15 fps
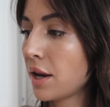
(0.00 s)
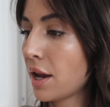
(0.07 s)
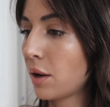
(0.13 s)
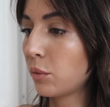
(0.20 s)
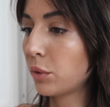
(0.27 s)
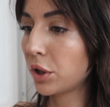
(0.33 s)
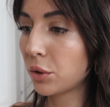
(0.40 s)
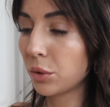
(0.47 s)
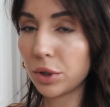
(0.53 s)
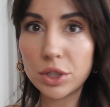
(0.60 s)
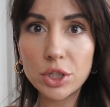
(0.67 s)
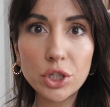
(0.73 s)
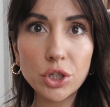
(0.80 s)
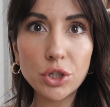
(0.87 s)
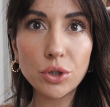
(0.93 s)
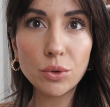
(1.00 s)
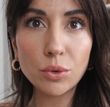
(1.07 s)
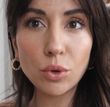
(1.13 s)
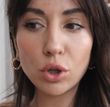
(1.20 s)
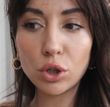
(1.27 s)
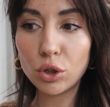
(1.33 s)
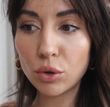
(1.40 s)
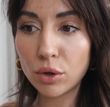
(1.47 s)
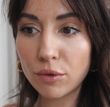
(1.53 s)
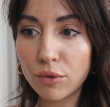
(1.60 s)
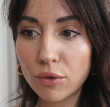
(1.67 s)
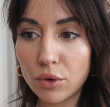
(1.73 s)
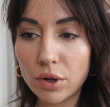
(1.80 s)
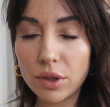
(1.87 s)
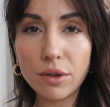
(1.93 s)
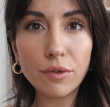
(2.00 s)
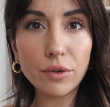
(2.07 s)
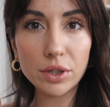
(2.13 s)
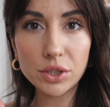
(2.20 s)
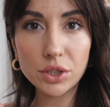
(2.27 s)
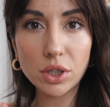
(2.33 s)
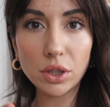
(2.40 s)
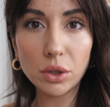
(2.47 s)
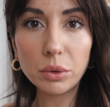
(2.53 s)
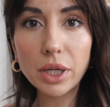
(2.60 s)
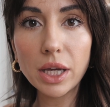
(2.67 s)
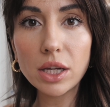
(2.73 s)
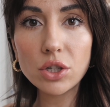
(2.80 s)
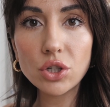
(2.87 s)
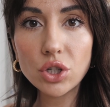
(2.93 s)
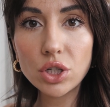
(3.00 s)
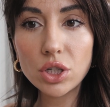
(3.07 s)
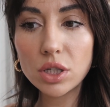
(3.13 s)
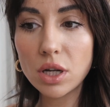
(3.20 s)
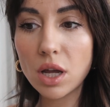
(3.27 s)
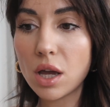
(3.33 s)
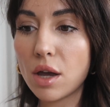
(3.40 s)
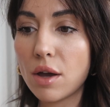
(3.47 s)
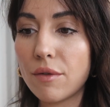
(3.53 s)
Now we're going to look for the first location,